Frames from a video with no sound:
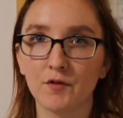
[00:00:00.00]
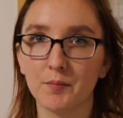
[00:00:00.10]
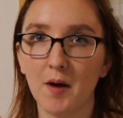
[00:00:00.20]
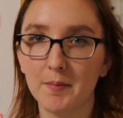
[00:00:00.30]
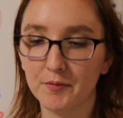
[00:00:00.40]

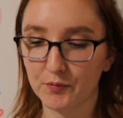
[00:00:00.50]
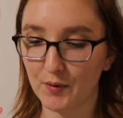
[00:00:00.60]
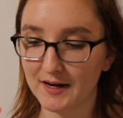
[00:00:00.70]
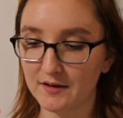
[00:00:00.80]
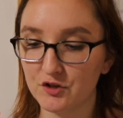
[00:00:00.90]
for problems
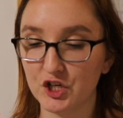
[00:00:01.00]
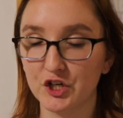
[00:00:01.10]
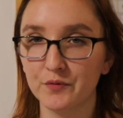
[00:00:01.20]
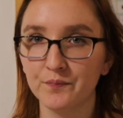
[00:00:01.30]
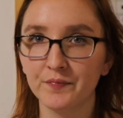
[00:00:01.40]
1 and
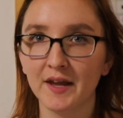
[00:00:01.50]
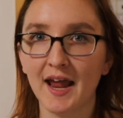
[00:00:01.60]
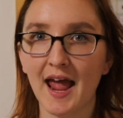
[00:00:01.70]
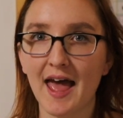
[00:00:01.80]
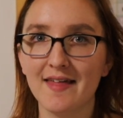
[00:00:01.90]
2.
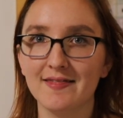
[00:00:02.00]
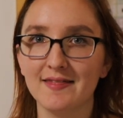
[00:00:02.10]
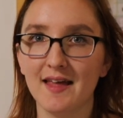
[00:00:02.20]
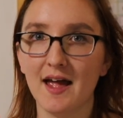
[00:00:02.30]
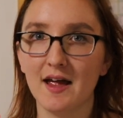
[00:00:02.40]

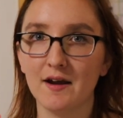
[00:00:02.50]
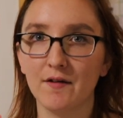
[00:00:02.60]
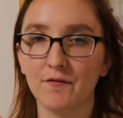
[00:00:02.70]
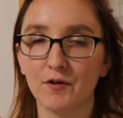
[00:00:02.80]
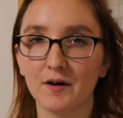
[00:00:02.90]
And
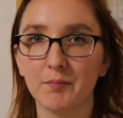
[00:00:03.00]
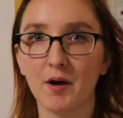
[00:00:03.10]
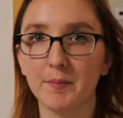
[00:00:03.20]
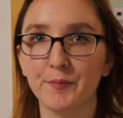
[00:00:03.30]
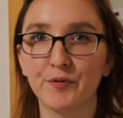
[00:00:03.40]
then for
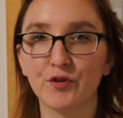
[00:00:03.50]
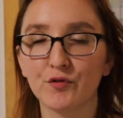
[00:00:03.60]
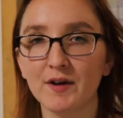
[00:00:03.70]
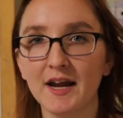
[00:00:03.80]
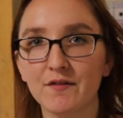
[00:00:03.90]
problems
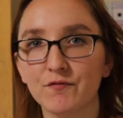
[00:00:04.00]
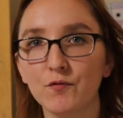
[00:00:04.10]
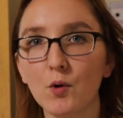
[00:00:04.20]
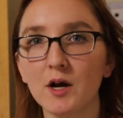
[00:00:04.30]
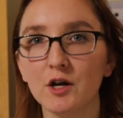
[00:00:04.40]
3 and 4,